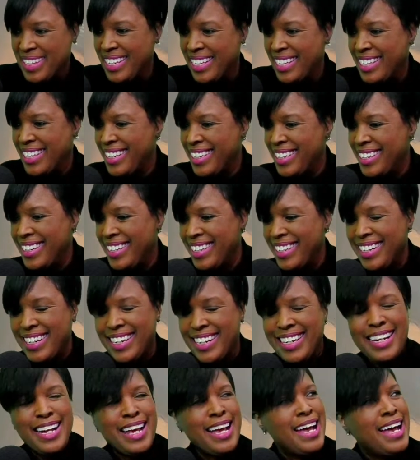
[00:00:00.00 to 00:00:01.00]

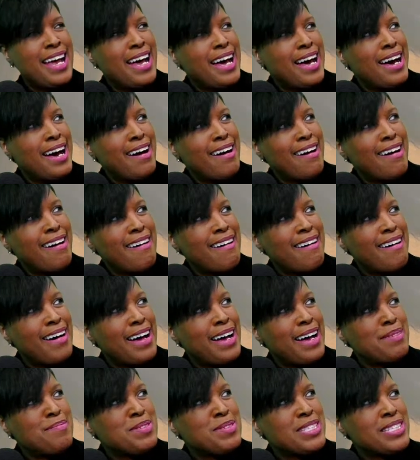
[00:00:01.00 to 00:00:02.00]
Good. Oh,
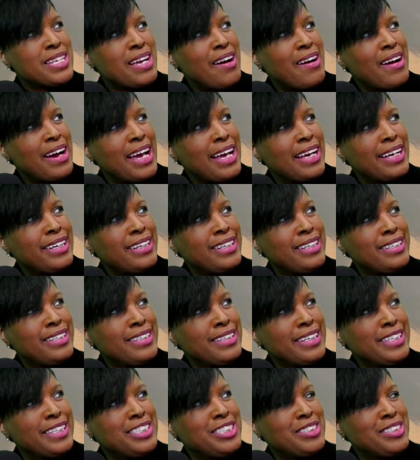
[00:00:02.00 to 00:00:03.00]
I'm sorry I
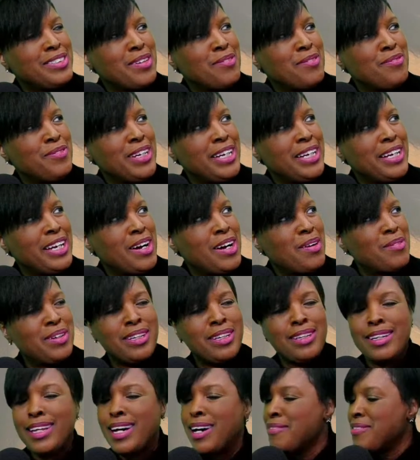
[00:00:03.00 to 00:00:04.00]
couldn't get you on video. I
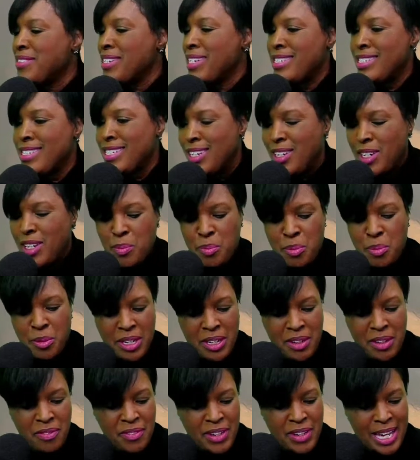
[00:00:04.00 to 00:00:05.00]
would love to see your
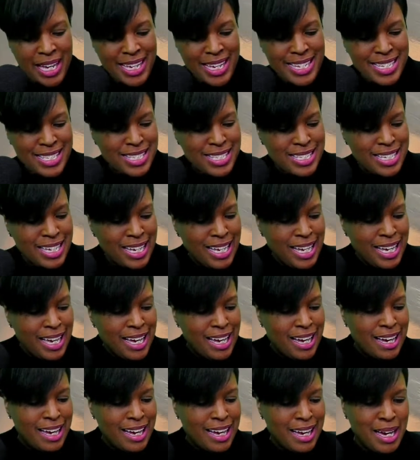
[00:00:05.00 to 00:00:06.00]
pretty face.
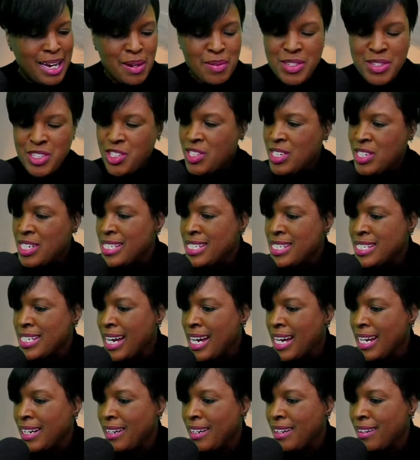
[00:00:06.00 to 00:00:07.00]
I was just
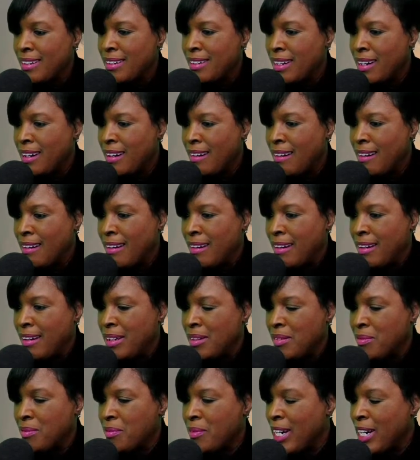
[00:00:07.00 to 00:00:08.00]
kind
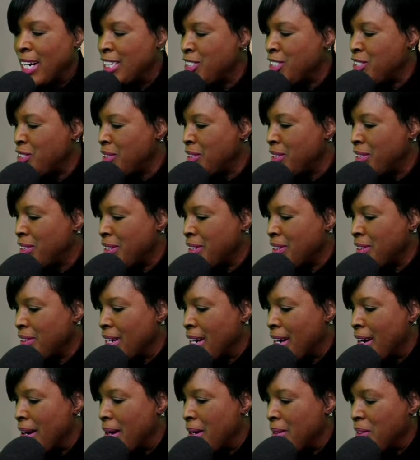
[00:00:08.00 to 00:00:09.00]
of read your
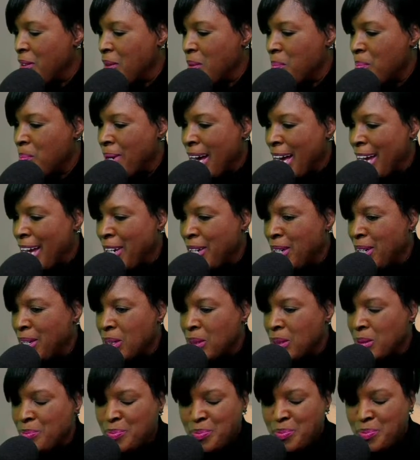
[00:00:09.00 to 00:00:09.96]
bio.